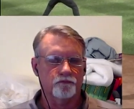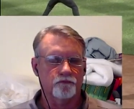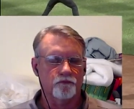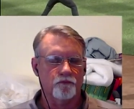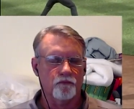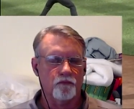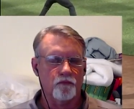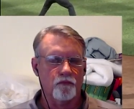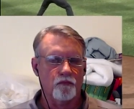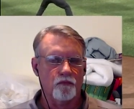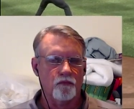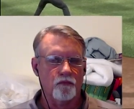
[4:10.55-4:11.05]

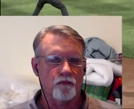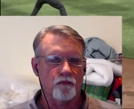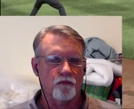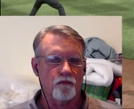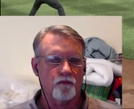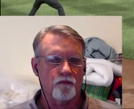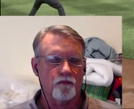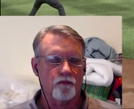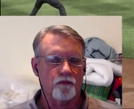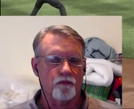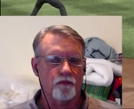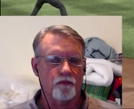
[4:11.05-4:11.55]

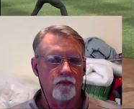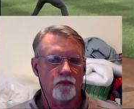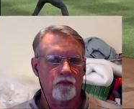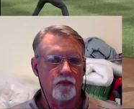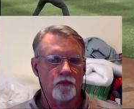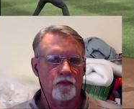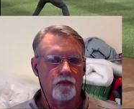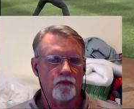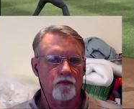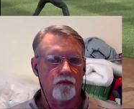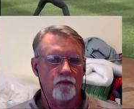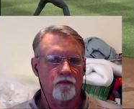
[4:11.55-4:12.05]

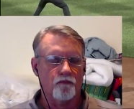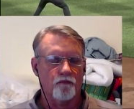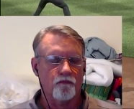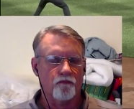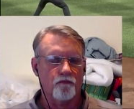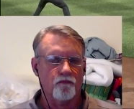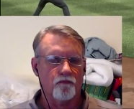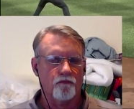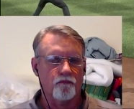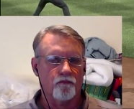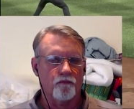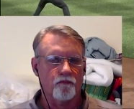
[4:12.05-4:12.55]

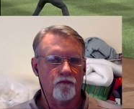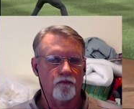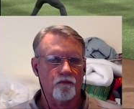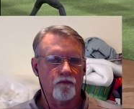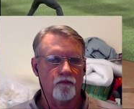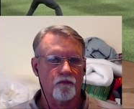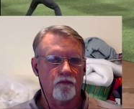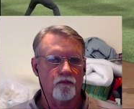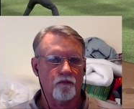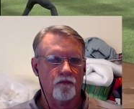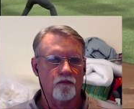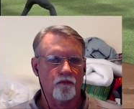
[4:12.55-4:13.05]

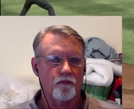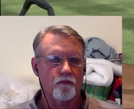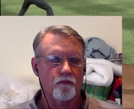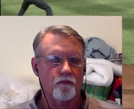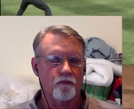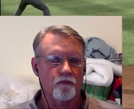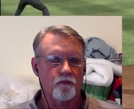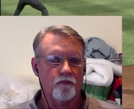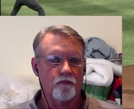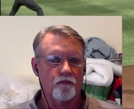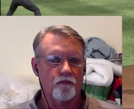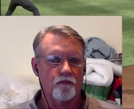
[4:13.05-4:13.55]

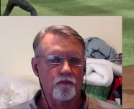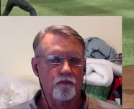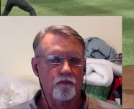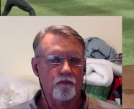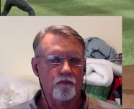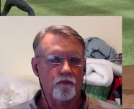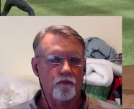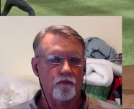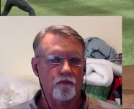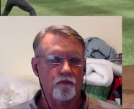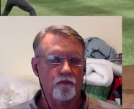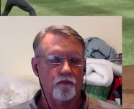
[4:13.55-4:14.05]

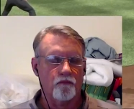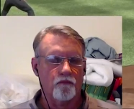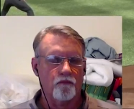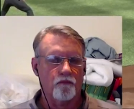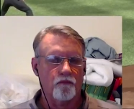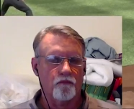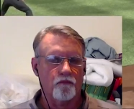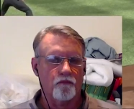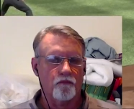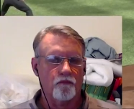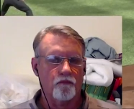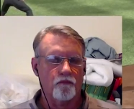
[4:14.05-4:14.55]

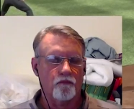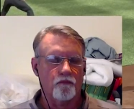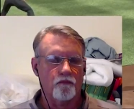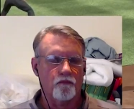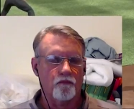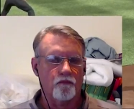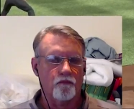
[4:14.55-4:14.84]
[no speech]